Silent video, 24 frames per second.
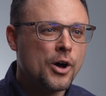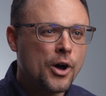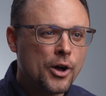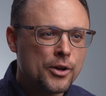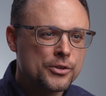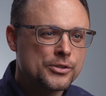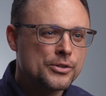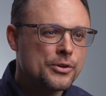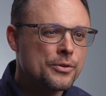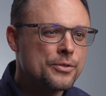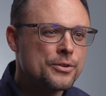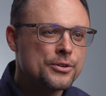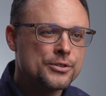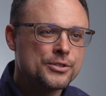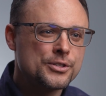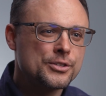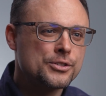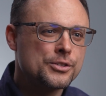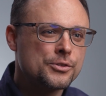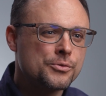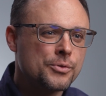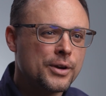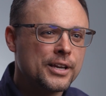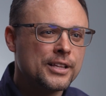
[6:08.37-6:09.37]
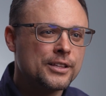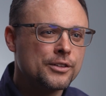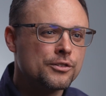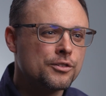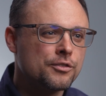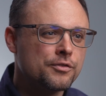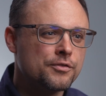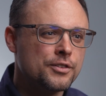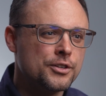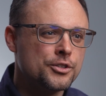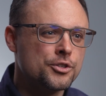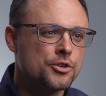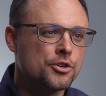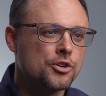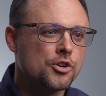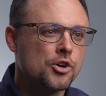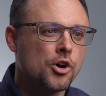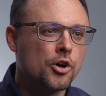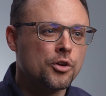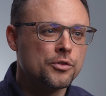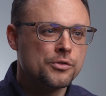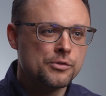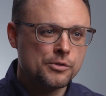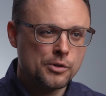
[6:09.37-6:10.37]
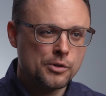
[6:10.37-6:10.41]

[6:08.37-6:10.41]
Also, there's this great little feature called